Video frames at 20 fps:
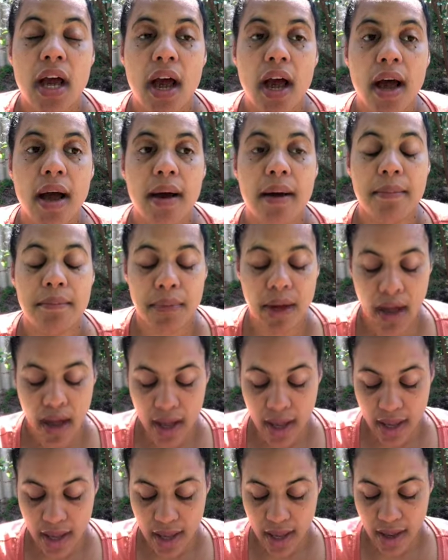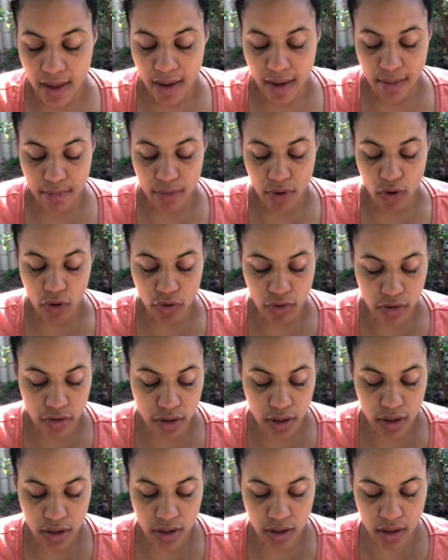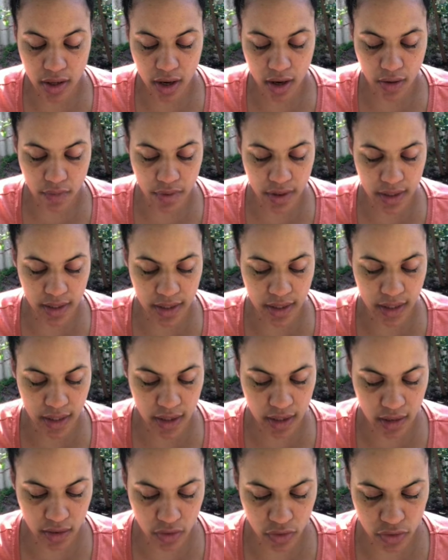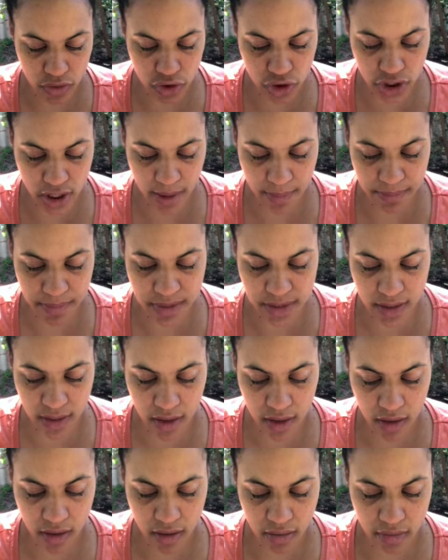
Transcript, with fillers: Um, I am on currently on chapter